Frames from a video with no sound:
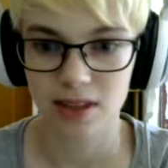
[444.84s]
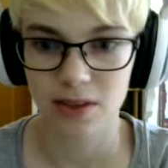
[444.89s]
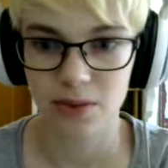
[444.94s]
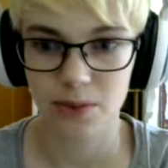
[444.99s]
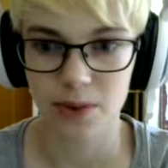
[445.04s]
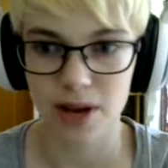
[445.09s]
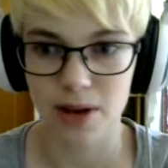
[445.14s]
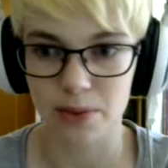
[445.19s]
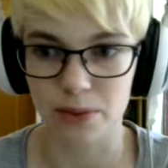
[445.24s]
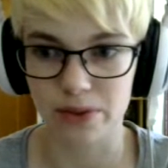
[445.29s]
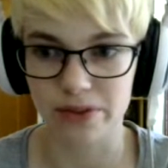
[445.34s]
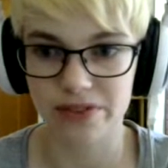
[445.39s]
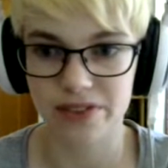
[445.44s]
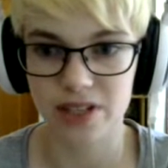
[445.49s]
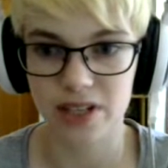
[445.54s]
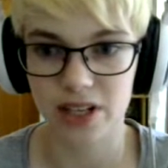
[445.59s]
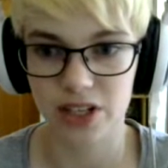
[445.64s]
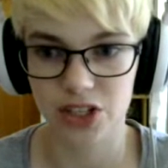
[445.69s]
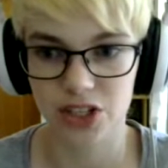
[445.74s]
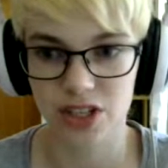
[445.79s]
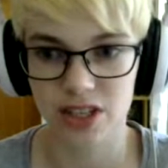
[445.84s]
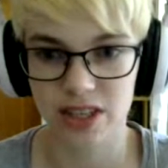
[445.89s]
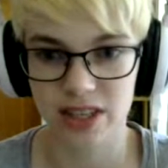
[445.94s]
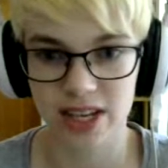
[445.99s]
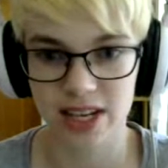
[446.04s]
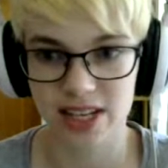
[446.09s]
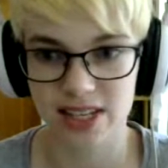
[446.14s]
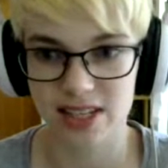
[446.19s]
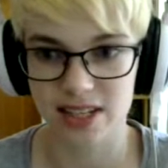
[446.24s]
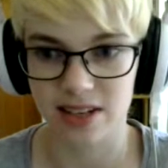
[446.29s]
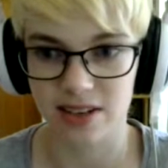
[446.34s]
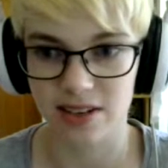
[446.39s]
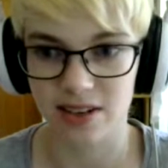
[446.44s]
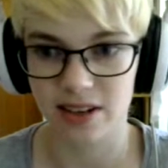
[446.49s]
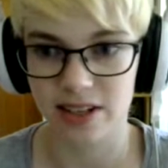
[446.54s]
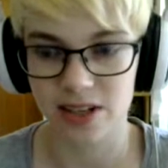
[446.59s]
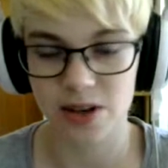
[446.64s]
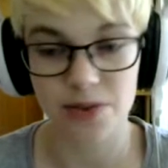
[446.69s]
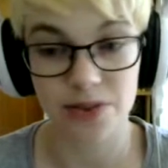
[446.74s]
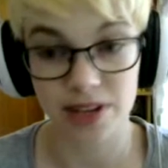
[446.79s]
Werewolves? I shouldn't think so. I
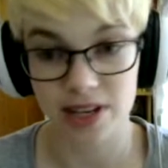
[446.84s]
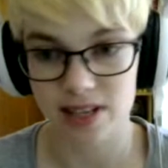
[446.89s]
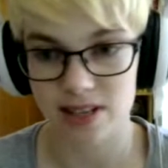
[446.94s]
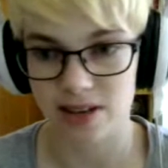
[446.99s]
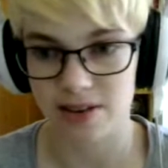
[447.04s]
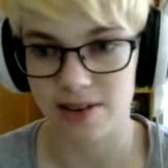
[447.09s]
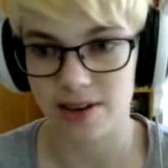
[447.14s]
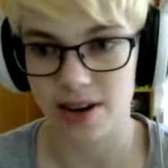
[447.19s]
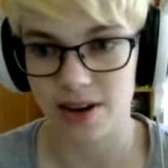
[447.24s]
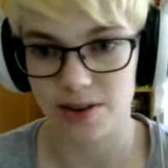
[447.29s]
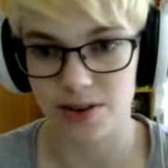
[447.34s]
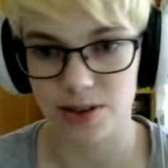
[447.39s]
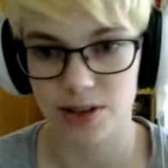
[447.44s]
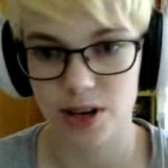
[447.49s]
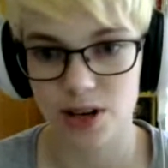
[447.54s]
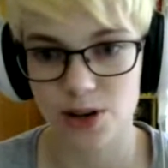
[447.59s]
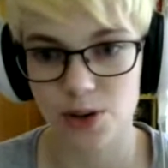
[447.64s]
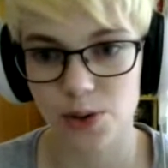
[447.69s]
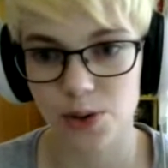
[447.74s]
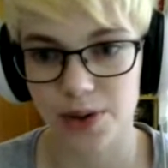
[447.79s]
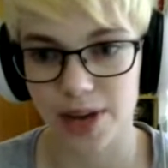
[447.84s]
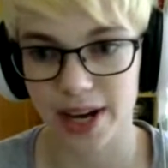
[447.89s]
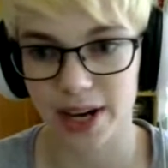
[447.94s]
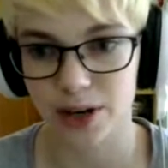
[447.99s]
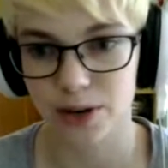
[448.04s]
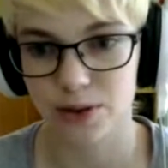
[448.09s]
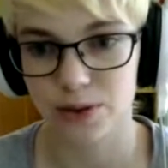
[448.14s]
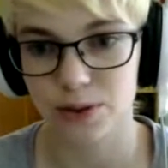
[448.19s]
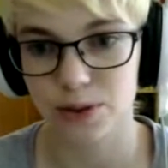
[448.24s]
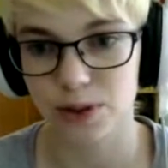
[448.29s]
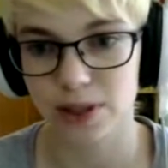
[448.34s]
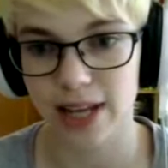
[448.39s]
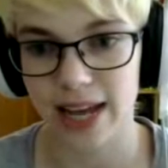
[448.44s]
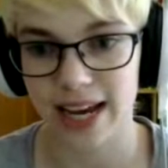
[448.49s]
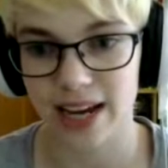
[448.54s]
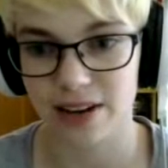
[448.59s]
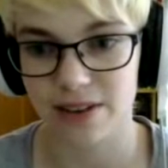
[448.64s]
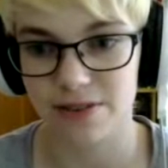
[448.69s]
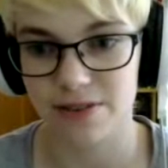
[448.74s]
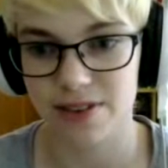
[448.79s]
don't think so, no. You could call that cruel
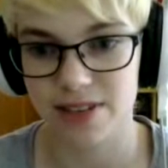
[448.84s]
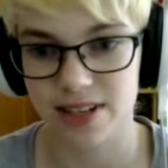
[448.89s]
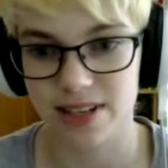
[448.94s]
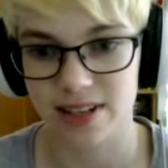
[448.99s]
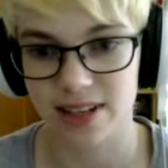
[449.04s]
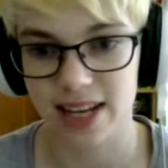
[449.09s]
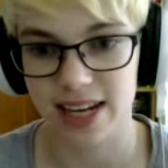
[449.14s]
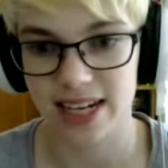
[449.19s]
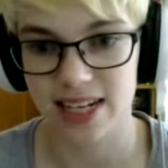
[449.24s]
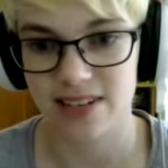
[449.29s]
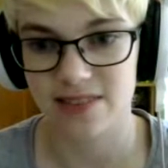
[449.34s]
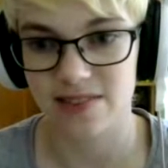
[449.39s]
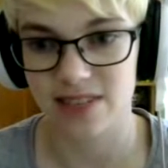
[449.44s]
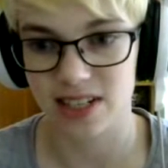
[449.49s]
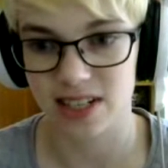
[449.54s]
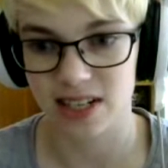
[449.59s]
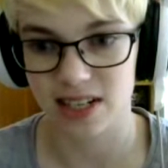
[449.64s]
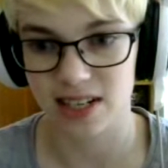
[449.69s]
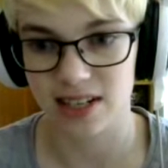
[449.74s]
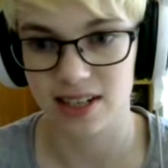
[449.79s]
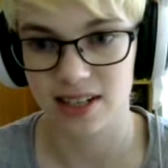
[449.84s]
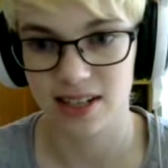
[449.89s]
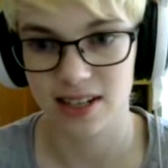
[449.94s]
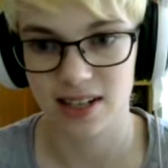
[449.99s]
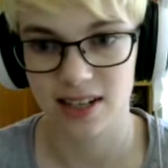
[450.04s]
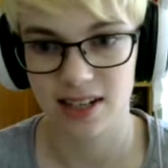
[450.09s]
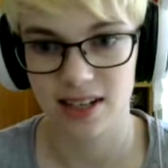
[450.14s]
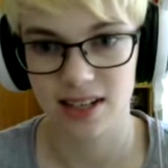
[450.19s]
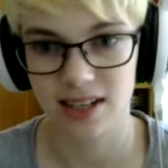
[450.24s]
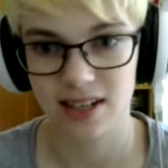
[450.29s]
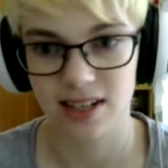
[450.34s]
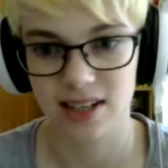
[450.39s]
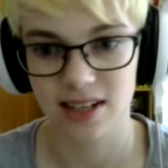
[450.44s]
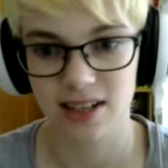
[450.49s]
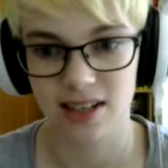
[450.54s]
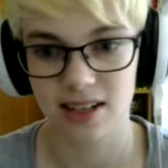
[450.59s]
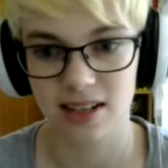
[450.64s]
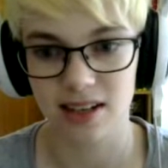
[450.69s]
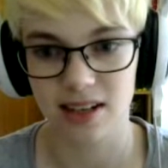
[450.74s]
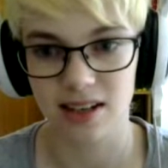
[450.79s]
lack of physical activity.
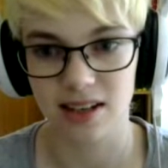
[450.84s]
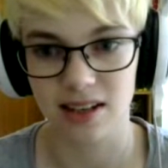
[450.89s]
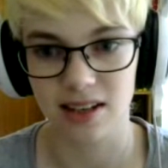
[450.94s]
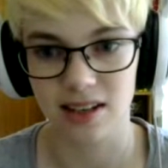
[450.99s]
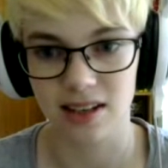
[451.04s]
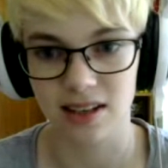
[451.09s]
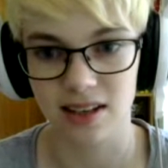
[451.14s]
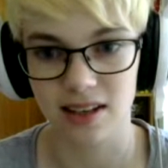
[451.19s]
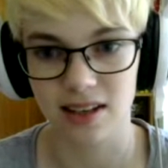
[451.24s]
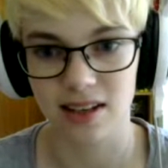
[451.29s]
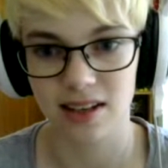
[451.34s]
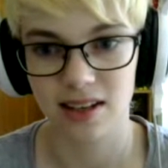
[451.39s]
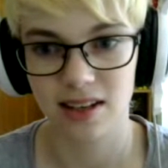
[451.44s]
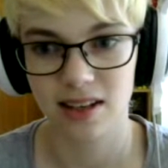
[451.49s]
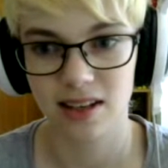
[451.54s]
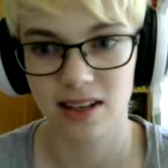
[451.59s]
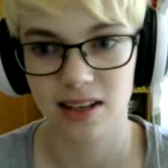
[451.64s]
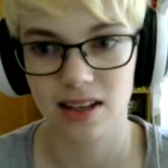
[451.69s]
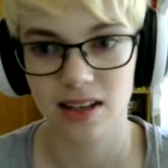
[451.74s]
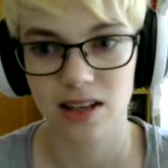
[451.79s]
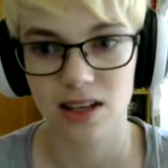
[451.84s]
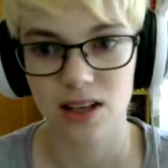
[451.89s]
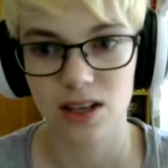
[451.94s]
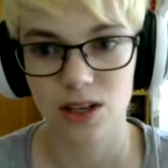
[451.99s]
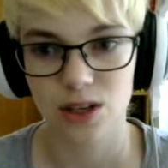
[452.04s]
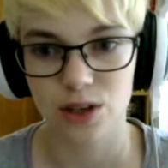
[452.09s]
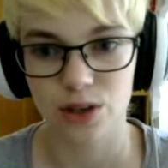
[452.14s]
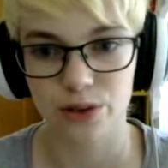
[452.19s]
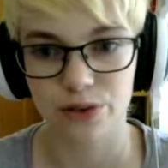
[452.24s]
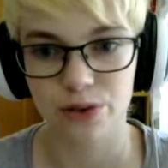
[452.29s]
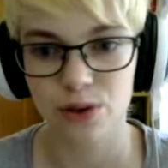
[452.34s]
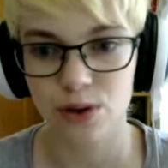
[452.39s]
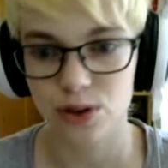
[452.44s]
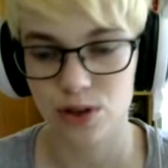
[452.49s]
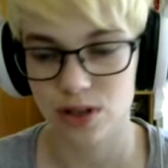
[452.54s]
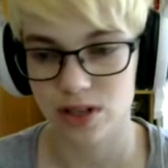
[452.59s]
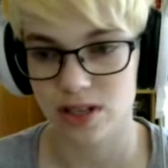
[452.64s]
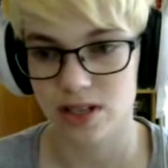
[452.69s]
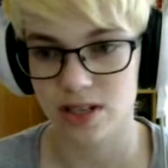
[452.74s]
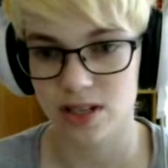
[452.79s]
Uh, your
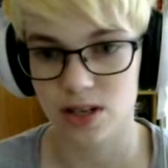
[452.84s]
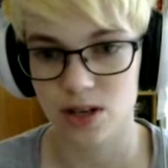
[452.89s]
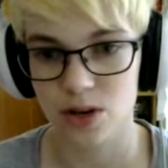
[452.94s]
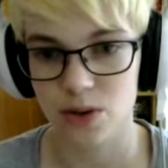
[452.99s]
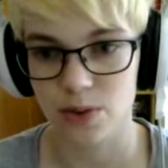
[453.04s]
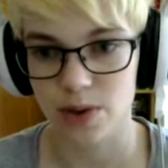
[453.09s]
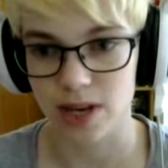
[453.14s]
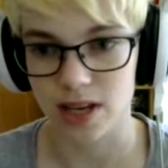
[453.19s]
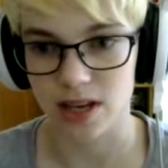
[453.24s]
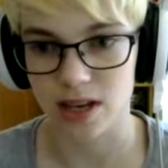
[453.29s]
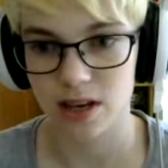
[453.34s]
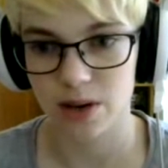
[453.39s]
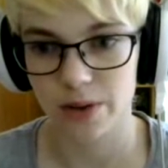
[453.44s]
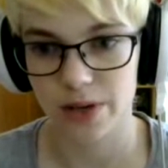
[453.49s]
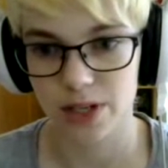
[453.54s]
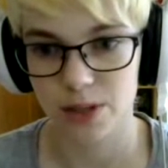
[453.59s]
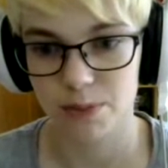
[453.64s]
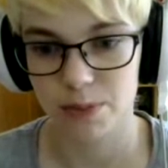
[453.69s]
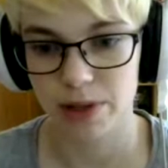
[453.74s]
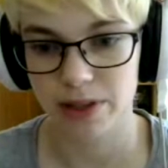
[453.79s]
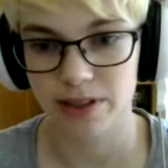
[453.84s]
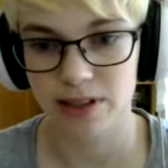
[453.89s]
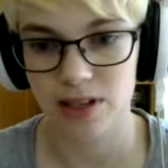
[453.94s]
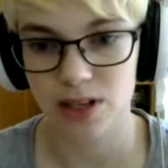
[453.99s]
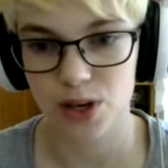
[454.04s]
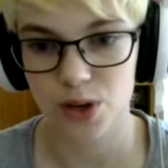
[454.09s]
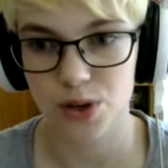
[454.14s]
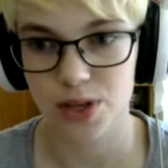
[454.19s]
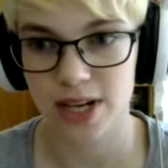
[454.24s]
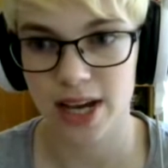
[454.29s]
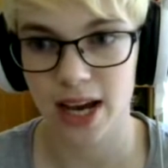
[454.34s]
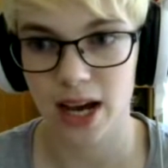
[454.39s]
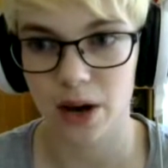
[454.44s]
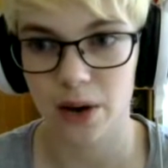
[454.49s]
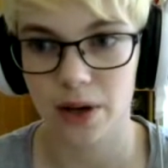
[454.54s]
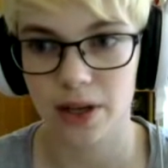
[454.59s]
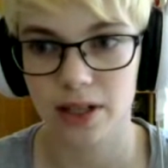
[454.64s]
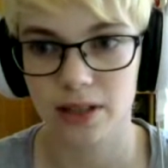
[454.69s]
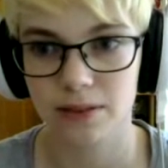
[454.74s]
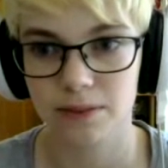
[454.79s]
fortress is too weak. We should build a new
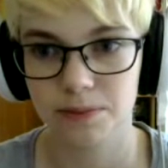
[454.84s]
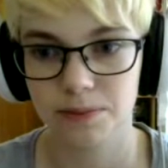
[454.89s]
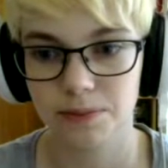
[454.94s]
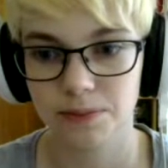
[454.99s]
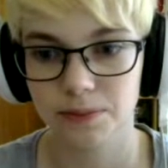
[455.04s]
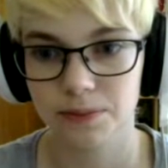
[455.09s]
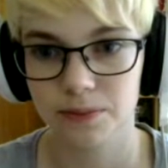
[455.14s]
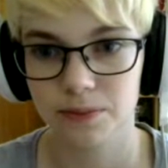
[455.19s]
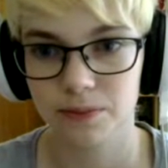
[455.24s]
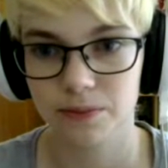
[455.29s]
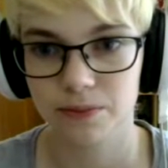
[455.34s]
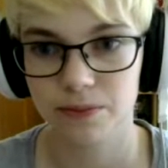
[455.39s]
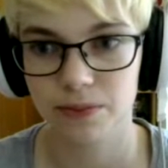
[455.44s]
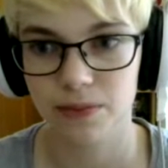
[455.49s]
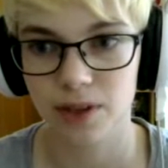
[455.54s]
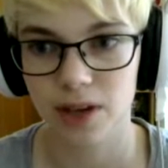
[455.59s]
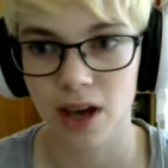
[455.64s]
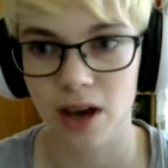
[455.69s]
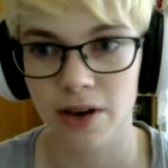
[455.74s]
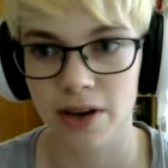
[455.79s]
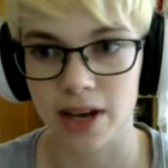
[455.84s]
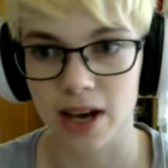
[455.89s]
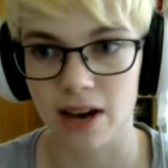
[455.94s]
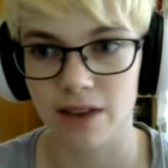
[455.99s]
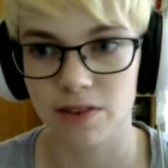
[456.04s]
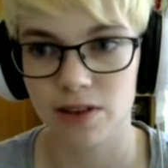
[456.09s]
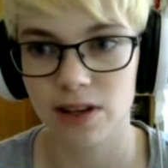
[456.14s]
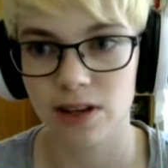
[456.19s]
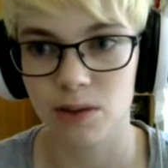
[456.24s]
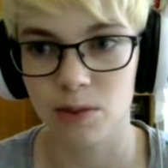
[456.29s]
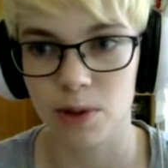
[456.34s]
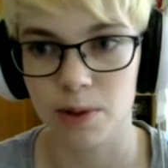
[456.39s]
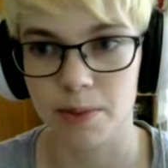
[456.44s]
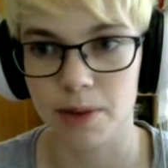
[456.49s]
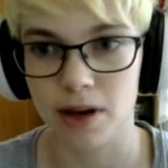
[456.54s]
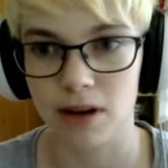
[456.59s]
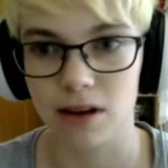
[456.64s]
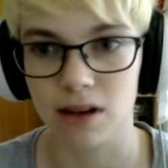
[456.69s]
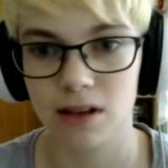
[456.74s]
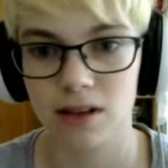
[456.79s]
tower. Okay, I've got a little bit of
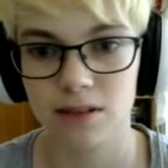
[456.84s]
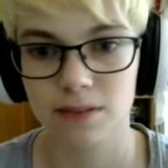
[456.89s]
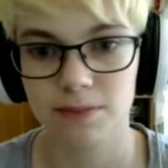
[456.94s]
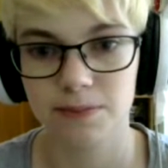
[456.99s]
money.